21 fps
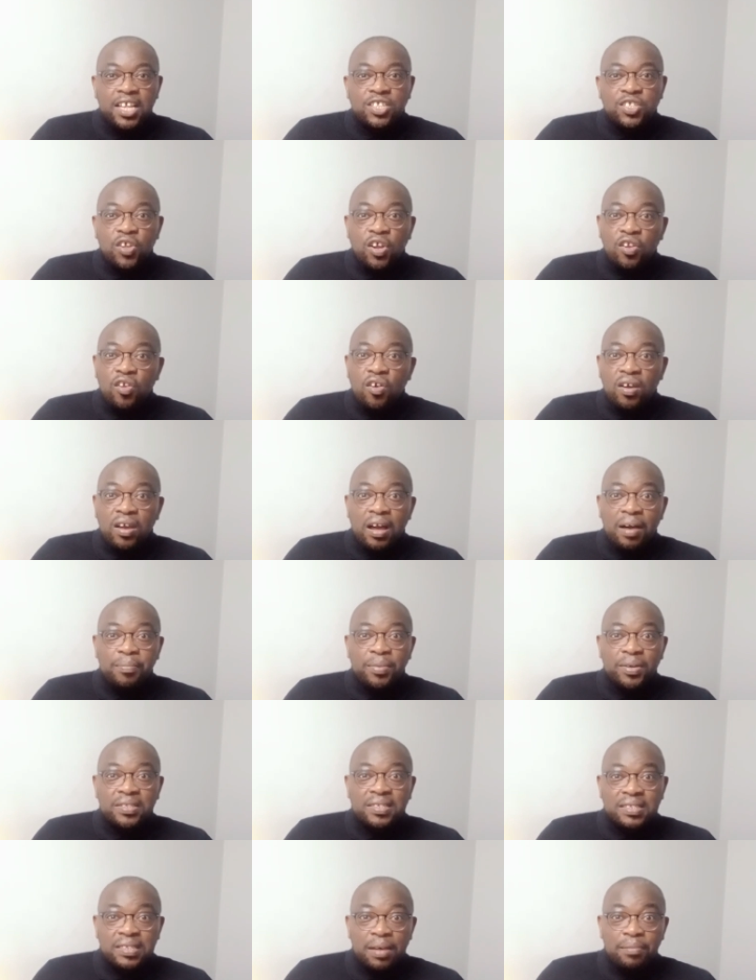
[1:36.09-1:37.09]
It's no longer
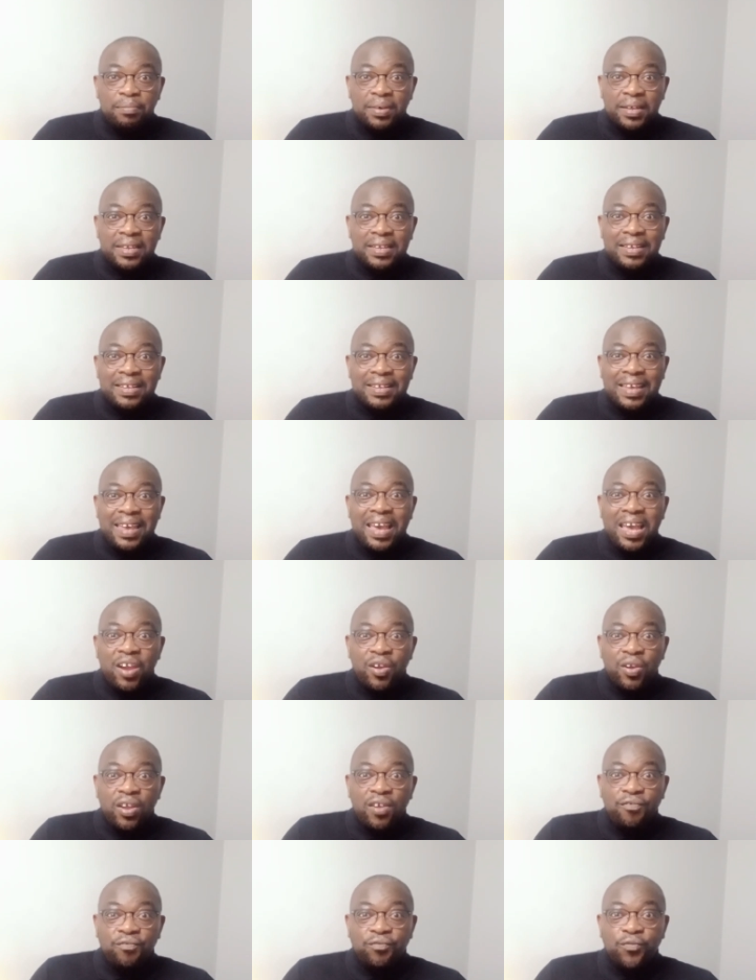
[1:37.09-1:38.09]
about somebody
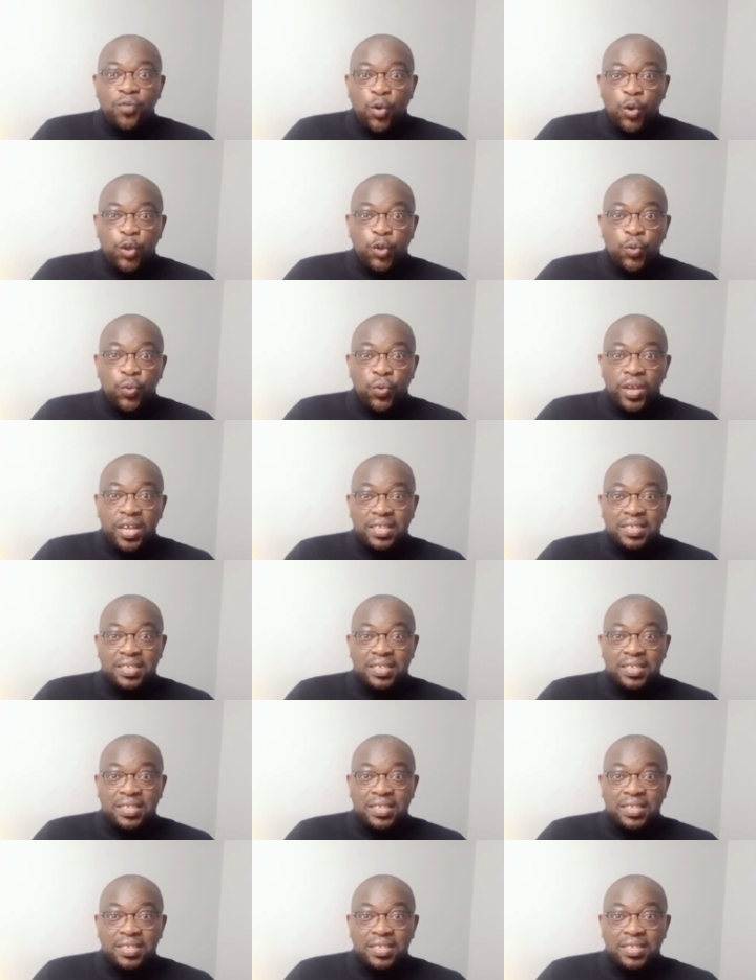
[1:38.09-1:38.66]
caring for you.